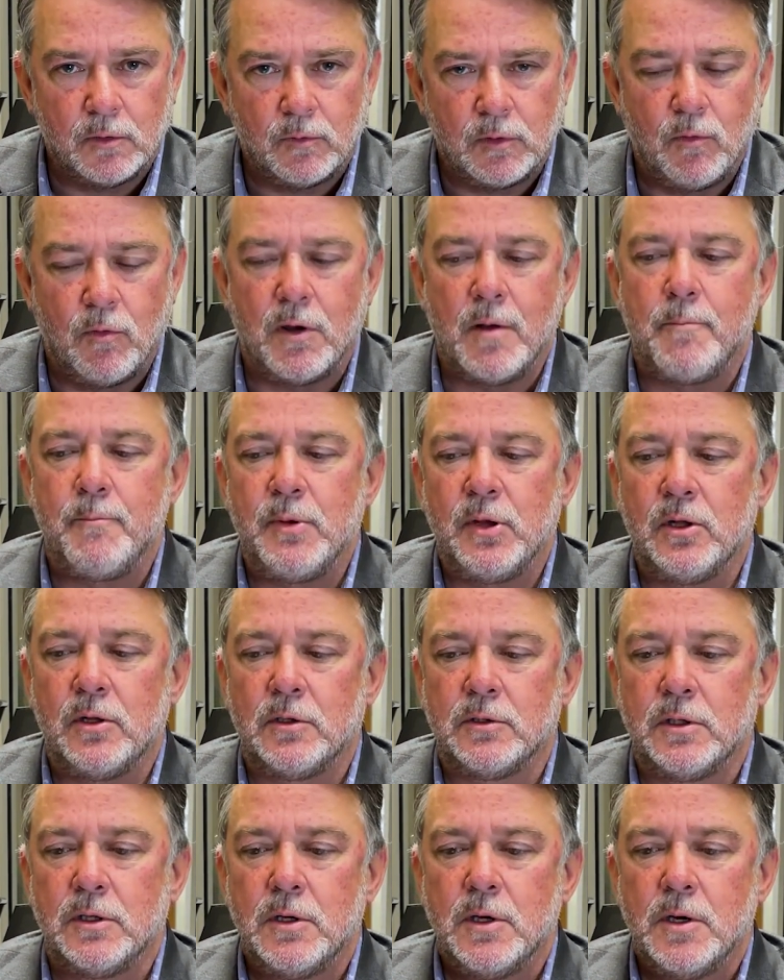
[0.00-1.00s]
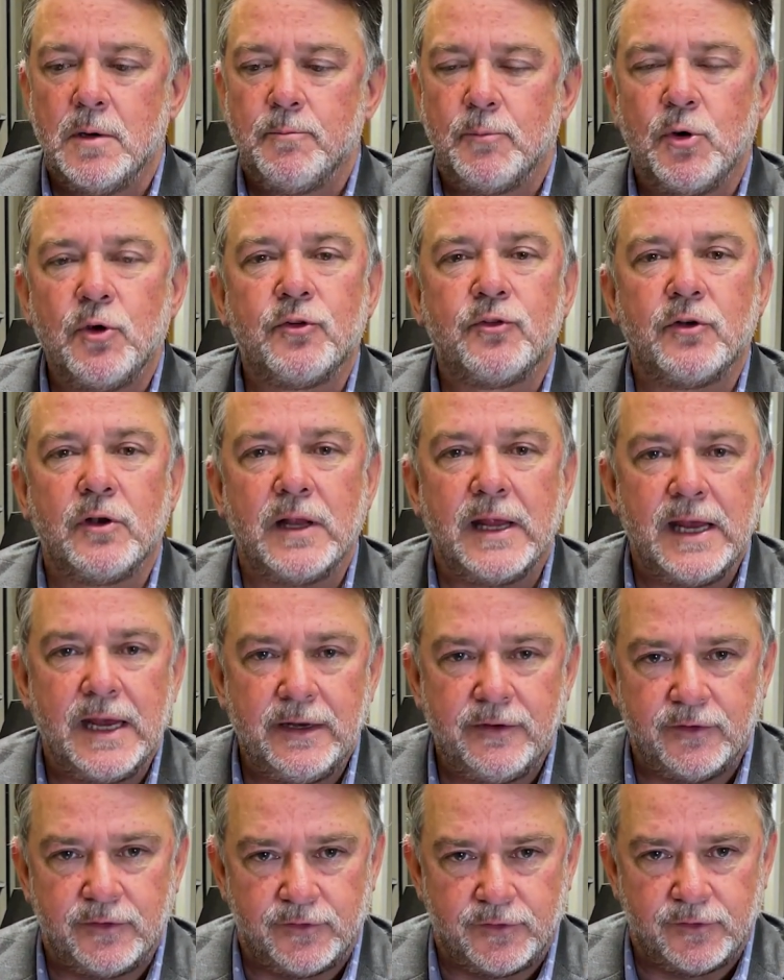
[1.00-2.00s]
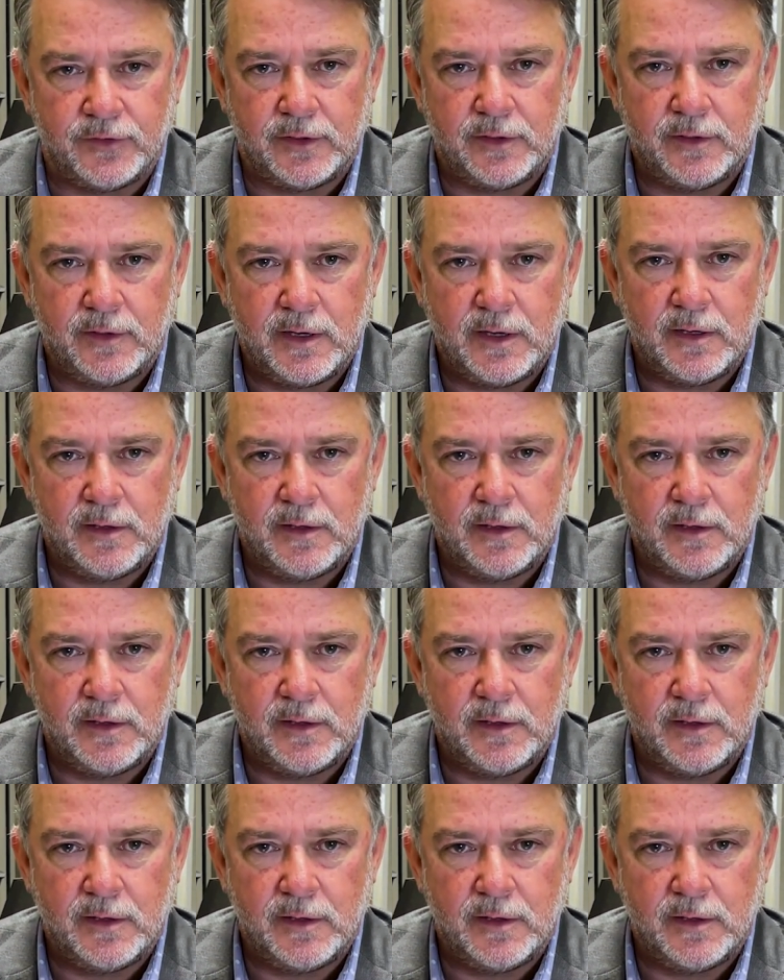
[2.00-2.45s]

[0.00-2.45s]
We want to build personal agency.